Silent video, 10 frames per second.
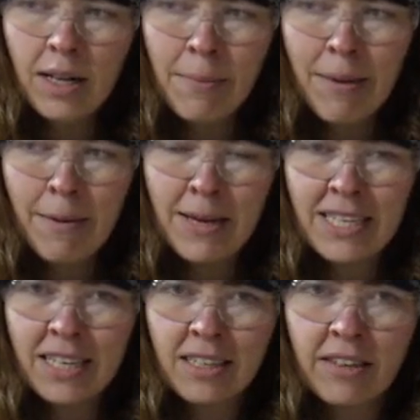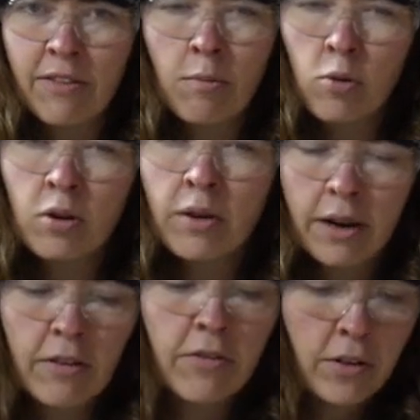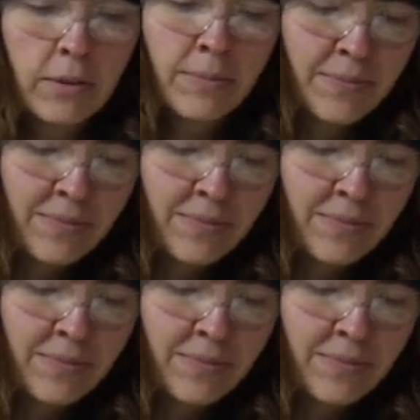maybe six if I'm real careful.